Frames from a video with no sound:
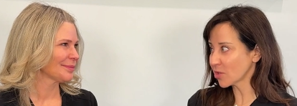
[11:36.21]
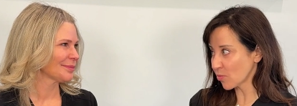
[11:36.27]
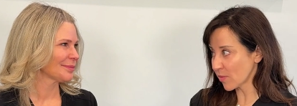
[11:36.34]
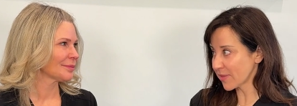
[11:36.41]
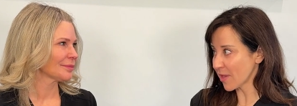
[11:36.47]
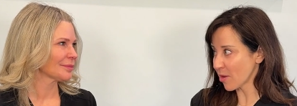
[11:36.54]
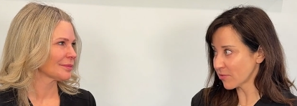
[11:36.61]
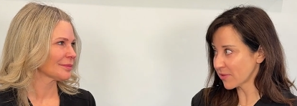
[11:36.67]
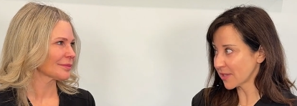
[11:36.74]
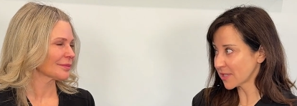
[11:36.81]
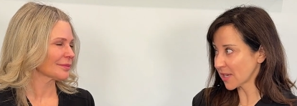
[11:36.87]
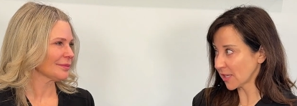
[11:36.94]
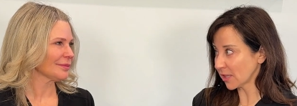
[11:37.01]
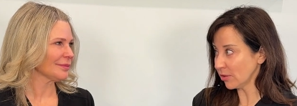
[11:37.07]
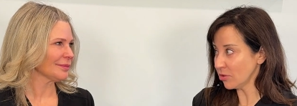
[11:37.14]
Speaker 1: so without the
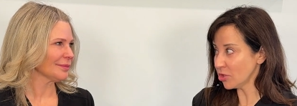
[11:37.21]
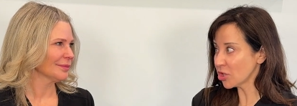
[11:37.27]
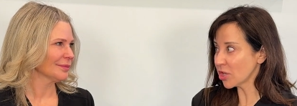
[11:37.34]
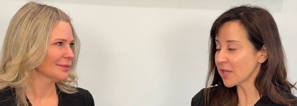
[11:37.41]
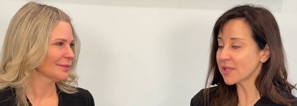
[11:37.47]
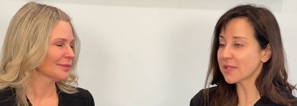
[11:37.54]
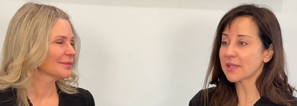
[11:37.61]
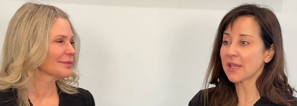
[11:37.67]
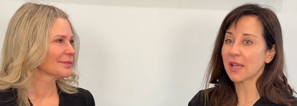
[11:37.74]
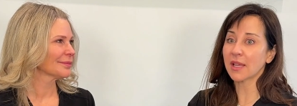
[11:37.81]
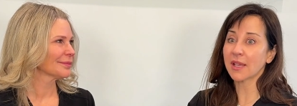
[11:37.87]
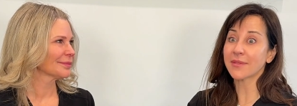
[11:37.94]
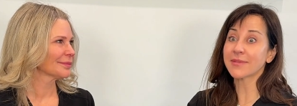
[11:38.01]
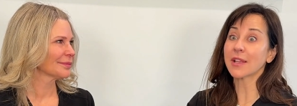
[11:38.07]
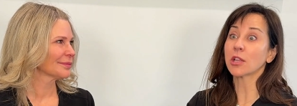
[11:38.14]
dilutions,
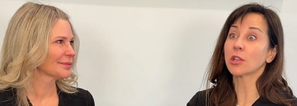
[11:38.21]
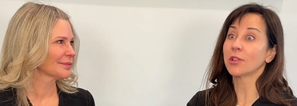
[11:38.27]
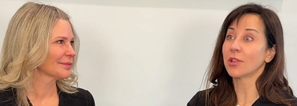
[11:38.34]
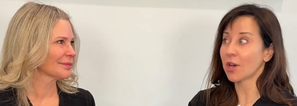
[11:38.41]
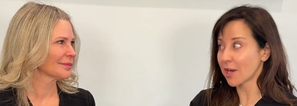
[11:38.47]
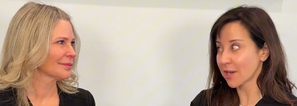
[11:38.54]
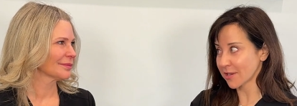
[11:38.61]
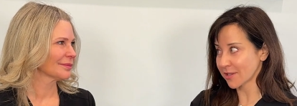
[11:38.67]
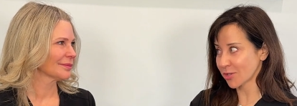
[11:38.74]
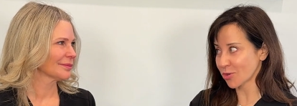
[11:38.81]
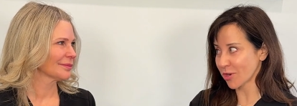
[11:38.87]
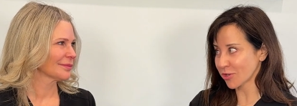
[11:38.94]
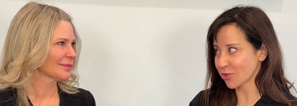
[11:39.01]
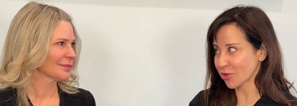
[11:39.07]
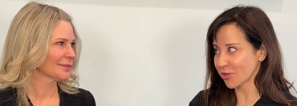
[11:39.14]
it gives a lot of
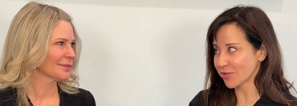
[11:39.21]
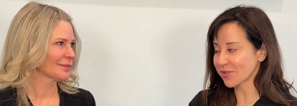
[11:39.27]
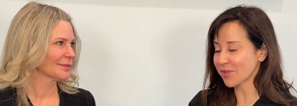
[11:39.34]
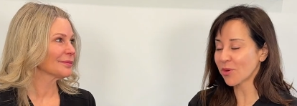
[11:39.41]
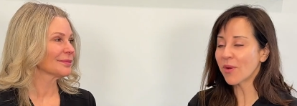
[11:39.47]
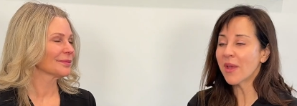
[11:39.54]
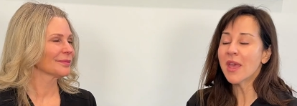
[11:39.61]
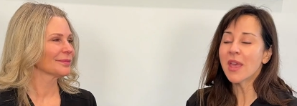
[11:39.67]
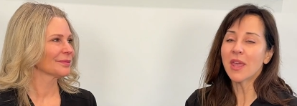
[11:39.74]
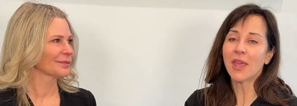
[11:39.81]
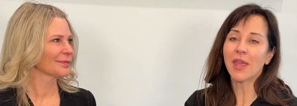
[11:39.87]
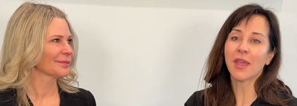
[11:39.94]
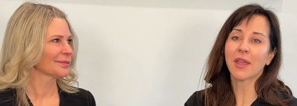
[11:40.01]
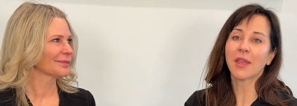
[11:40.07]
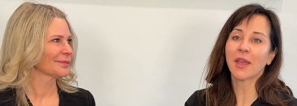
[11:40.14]
structure. So
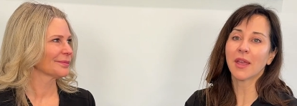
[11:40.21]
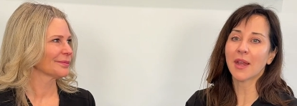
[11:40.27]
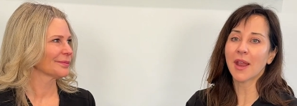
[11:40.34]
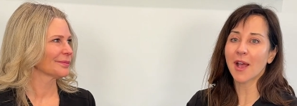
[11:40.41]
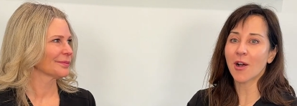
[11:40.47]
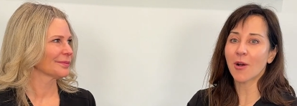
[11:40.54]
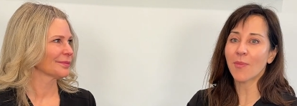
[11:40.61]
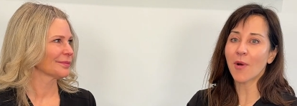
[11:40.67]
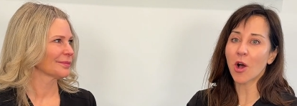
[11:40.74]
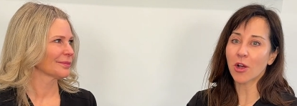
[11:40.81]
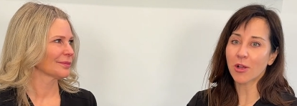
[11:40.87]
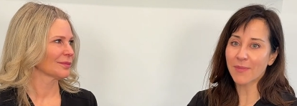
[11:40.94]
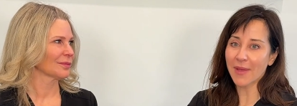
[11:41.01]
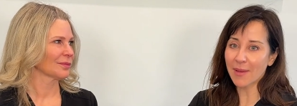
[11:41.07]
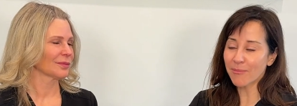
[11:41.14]
it can help
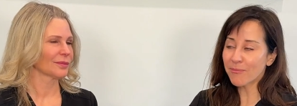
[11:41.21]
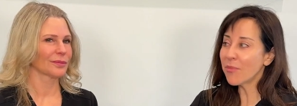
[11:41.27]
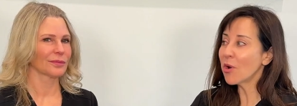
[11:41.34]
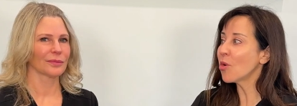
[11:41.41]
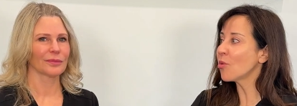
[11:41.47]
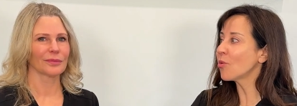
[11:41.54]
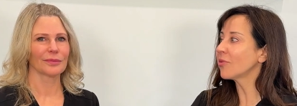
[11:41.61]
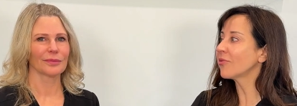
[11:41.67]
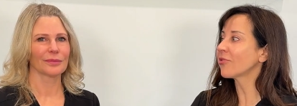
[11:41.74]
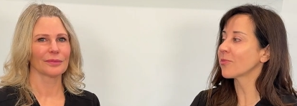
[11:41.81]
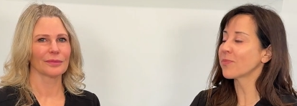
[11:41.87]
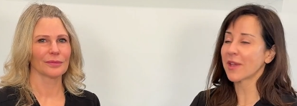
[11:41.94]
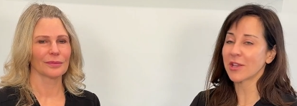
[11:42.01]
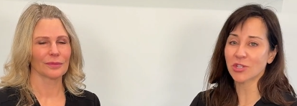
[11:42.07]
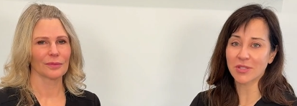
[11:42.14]
augment bone
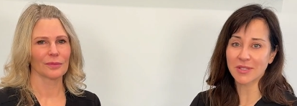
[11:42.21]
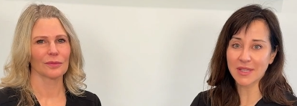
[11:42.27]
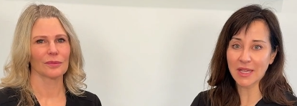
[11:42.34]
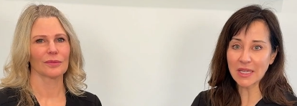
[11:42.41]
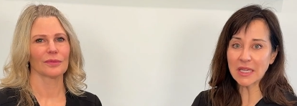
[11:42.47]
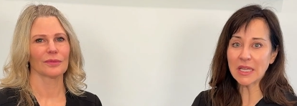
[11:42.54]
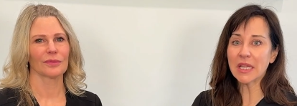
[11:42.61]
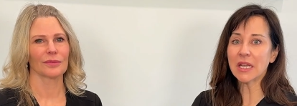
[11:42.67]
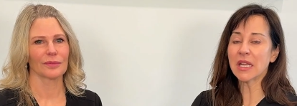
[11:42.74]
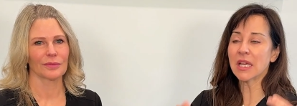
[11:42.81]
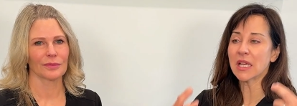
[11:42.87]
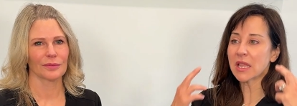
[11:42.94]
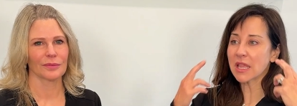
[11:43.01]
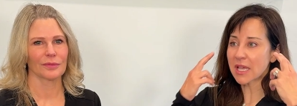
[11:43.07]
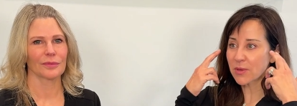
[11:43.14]
for patients that need
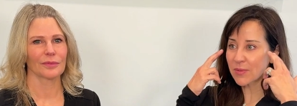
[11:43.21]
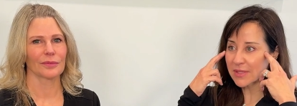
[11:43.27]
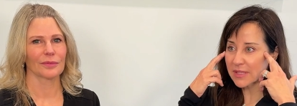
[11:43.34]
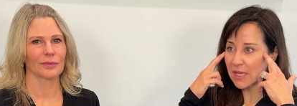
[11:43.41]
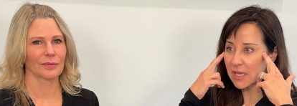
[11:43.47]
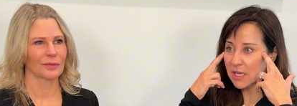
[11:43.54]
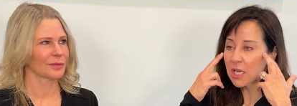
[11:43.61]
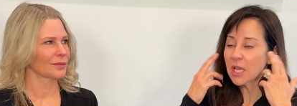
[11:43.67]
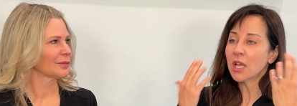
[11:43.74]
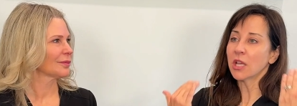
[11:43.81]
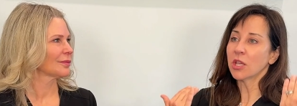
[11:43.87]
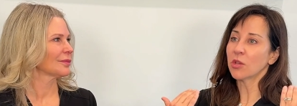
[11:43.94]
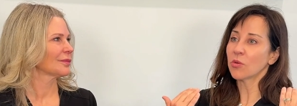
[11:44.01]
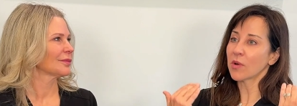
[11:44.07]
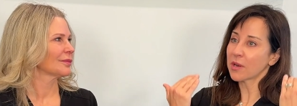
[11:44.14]
it. Like we said,
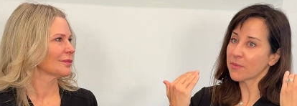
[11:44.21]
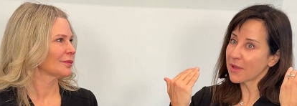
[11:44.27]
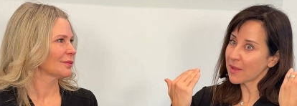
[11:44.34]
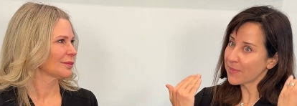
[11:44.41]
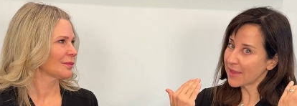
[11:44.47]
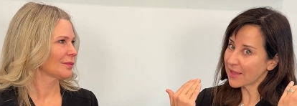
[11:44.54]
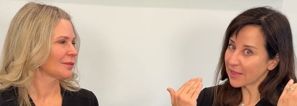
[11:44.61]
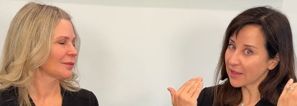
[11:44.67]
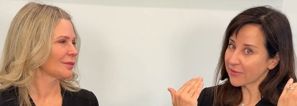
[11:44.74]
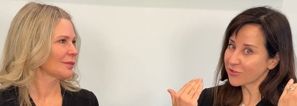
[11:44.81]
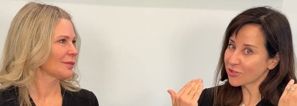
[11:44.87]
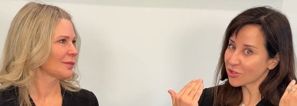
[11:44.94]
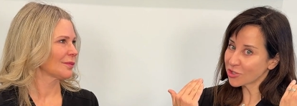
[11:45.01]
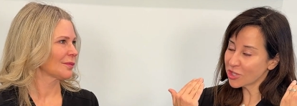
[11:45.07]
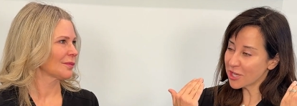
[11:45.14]
you want to maybe
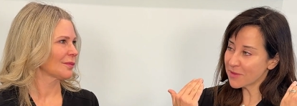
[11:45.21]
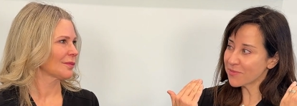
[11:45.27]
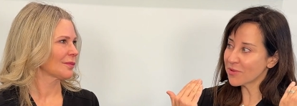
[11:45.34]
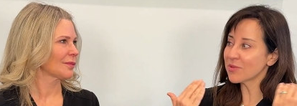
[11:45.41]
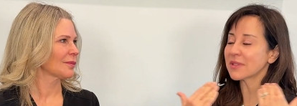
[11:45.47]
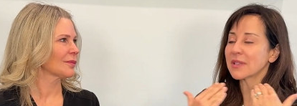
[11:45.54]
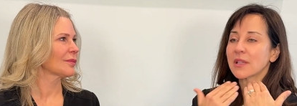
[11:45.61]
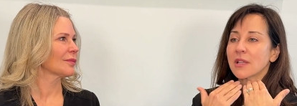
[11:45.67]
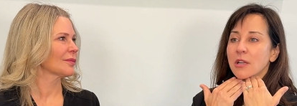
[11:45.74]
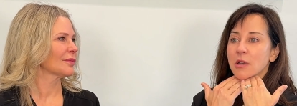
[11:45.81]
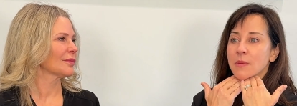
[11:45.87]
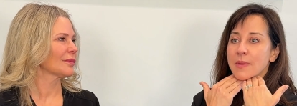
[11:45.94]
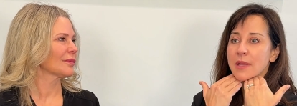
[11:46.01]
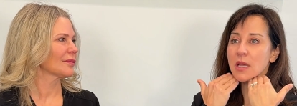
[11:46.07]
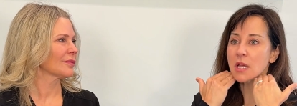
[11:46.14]
lift your cheekbones a
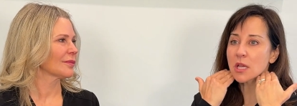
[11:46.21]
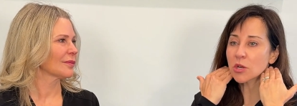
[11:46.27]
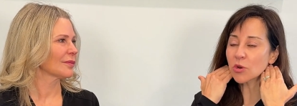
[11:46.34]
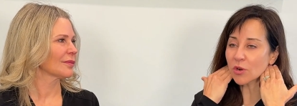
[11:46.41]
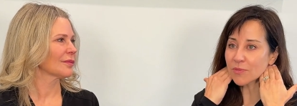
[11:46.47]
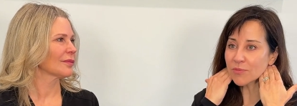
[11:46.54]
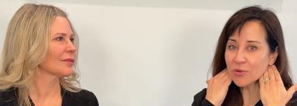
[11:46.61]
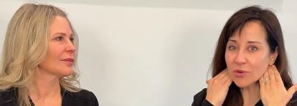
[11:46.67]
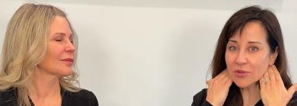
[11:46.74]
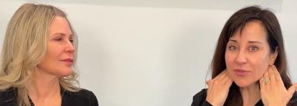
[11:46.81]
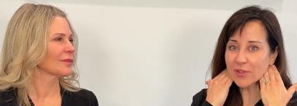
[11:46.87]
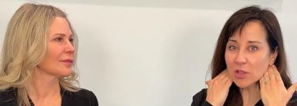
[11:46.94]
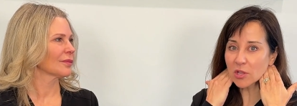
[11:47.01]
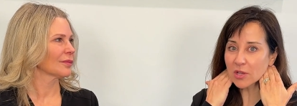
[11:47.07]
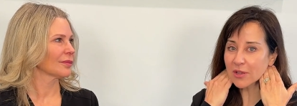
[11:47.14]
little bit or
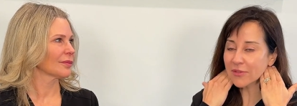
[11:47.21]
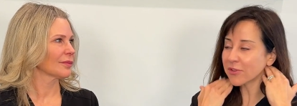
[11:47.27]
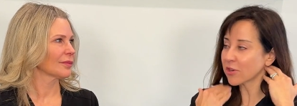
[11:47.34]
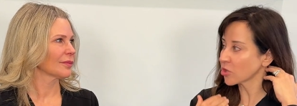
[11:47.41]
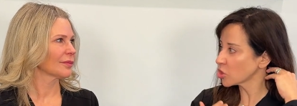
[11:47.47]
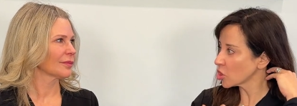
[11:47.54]
improve the look of your